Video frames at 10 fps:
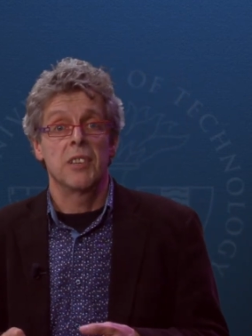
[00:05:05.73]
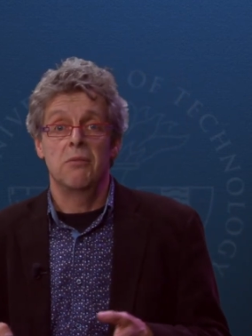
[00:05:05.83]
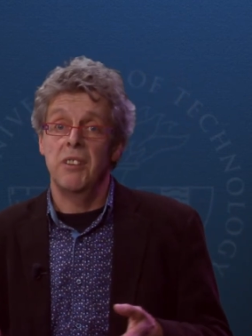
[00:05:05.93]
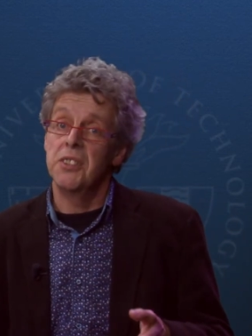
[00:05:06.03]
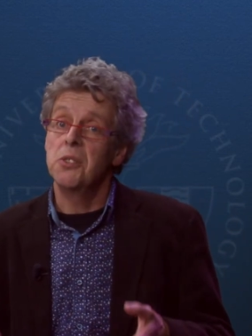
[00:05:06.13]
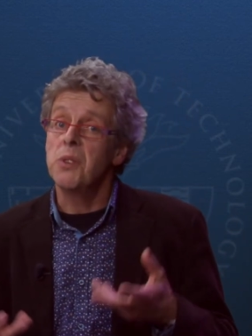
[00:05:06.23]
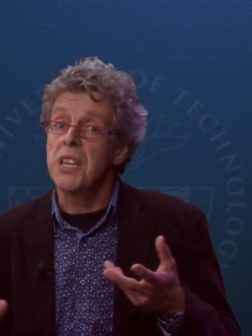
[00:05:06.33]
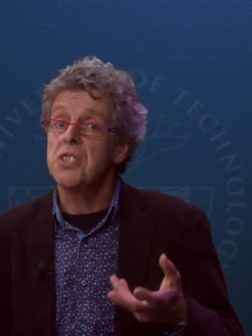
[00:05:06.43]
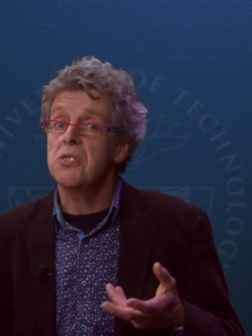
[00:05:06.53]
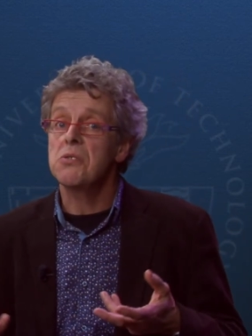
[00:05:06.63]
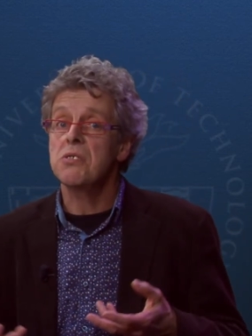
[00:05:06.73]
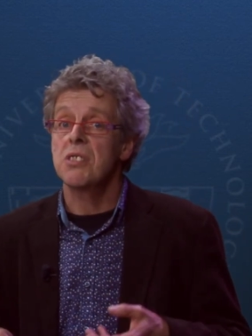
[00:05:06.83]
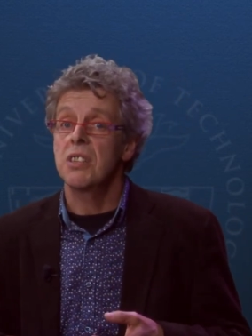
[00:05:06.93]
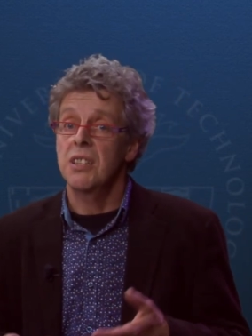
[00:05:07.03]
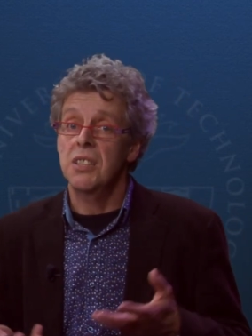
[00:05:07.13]
while new issues
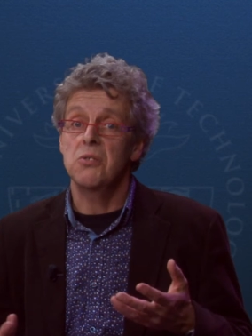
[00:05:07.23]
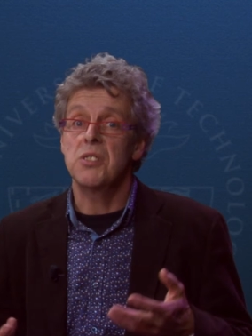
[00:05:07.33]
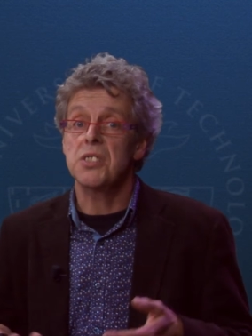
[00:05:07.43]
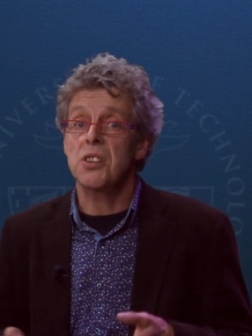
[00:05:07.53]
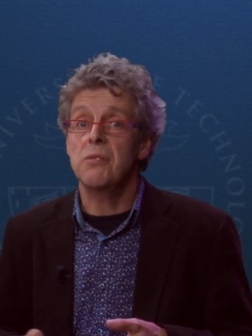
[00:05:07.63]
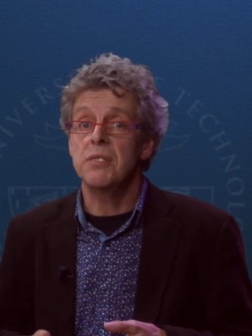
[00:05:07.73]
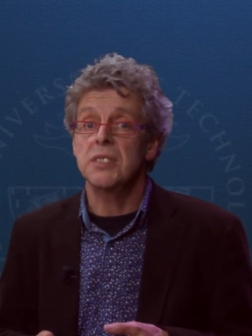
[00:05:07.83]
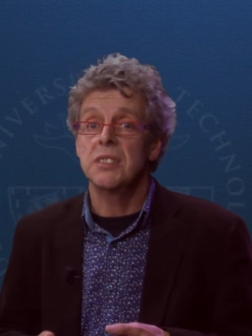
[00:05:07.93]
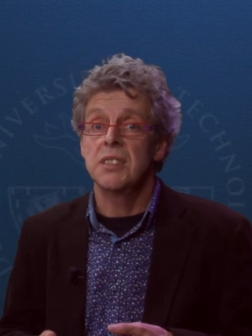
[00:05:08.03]
that you discovered